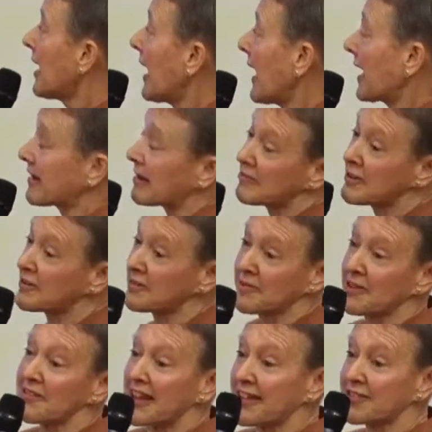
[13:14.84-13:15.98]
And I think
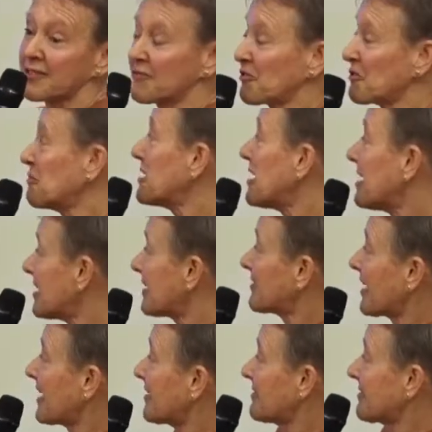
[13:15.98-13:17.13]
the lesson for me
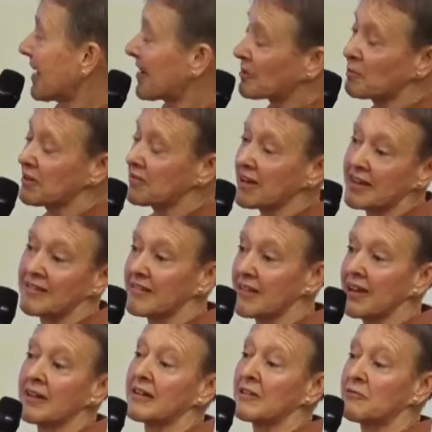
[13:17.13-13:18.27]
and has been that
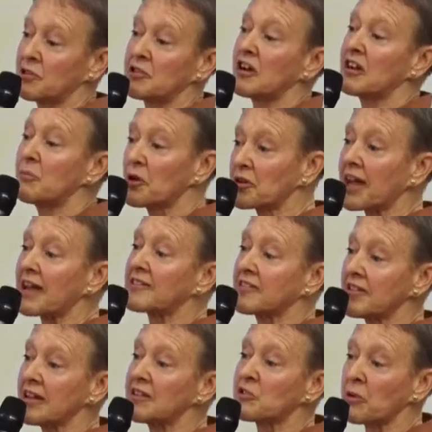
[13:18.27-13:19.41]
if we talk about
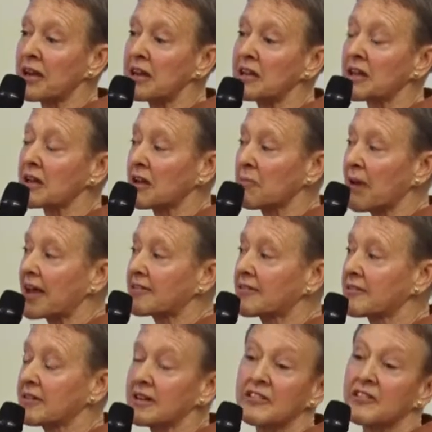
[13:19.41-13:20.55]
SCA training and
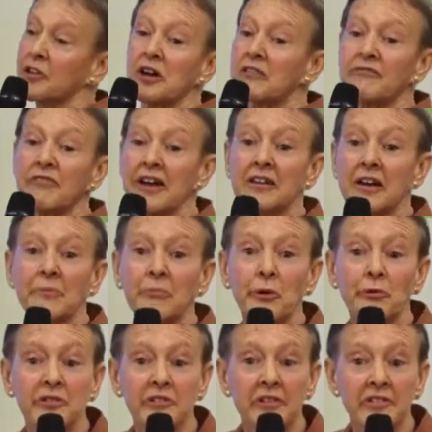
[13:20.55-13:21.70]
capacity, it's not a finite
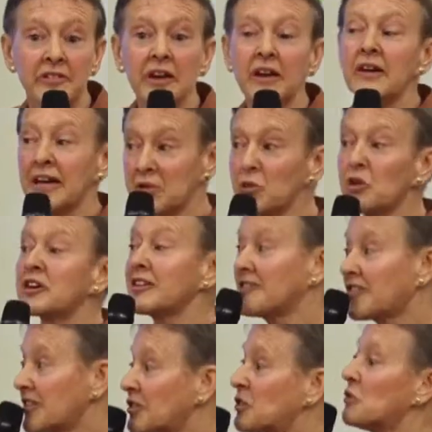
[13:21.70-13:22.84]
process. It will
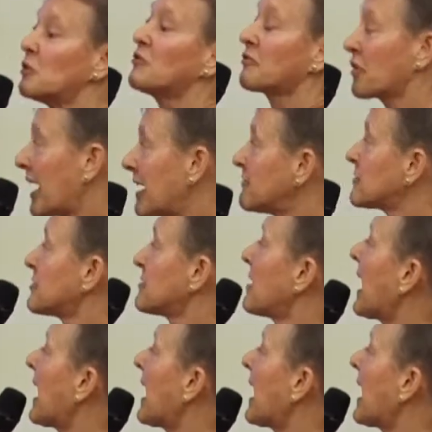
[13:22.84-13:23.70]
continue forever.